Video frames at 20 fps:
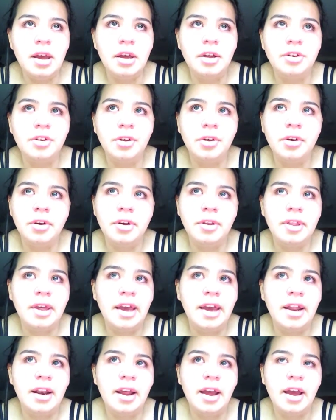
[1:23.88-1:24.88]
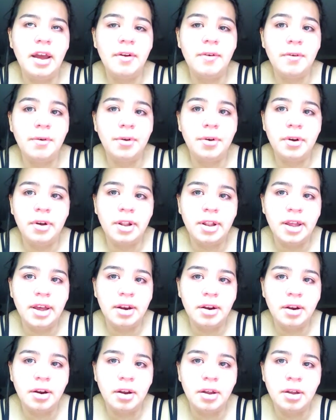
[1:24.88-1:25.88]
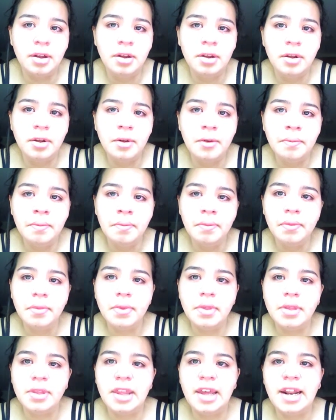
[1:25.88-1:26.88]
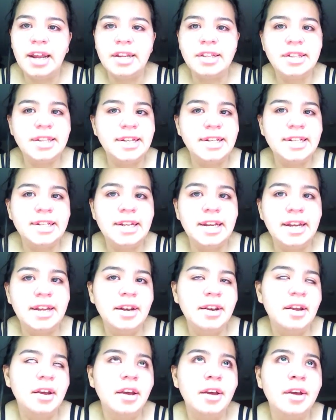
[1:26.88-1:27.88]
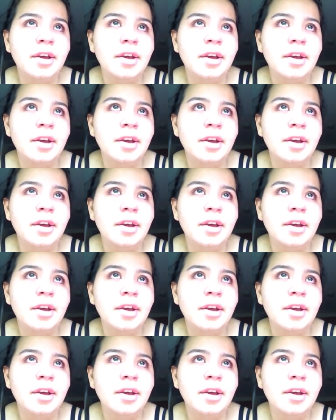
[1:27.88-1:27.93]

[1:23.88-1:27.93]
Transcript: I told her that I wrote her a letter, that I sent it in